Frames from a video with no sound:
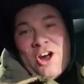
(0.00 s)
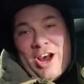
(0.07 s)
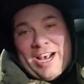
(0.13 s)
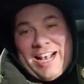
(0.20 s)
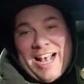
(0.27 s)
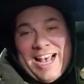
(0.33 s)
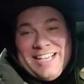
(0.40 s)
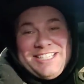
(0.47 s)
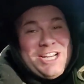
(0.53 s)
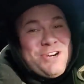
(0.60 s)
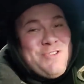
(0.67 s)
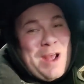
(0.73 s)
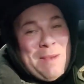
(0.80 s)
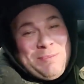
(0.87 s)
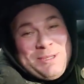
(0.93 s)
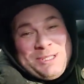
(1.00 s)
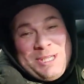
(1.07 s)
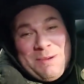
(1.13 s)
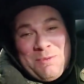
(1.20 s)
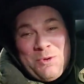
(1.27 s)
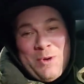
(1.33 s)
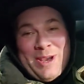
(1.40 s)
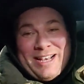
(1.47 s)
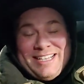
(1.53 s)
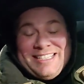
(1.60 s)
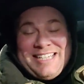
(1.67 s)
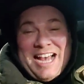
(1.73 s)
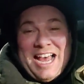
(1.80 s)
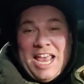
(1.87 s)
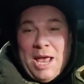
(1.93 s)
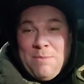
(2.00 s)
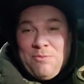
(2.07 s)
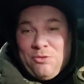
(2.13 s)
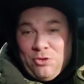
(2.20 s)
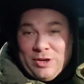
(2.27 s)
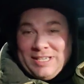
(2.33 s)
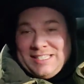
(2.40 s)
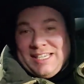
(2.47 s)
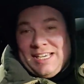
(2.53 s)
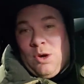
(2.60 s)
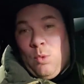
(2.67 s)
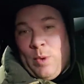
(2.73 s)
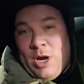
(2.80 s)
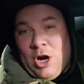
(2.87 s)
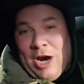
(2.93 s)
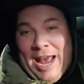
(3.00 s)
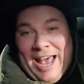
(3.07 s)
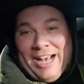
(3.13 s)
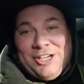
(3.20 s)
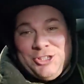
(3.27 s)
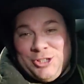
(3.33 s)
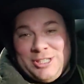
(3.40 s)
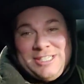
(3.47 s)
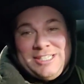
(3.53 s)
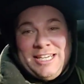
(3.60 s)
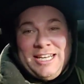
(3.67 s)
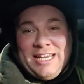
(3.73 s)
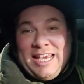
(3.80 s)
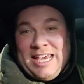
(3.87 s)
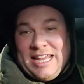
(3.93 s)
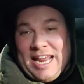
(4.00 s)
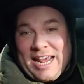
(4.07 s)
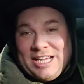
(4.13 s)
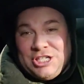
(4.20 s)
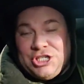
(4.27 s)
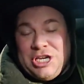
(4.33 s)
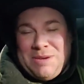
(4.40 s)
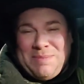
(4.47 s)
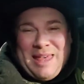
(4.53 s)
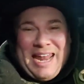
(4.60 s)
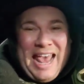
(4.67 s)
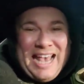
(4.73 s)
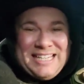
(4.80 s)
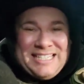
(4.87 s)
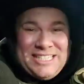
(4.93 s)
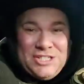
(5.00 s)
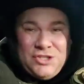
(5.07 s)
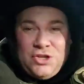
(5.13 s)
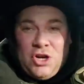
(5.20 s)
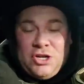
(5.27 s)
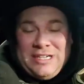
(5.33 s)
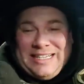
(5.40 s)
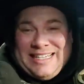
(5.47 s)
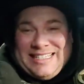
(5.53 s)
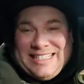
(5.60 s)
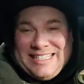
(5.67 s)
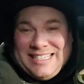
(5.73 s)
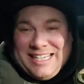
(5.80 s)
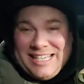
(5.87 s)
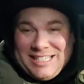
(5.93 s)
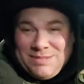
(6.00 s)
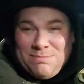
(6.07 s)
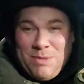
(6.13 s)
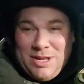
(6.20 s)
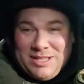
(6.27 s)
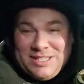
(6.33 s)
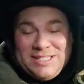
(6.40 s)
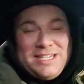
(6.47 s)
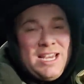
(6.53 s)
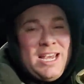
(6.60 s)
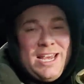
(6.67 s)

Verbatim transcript: right, guys, gonna wrap this up quick because I am freezing. We are actually sitting in a Jeep that hasn't started in six months.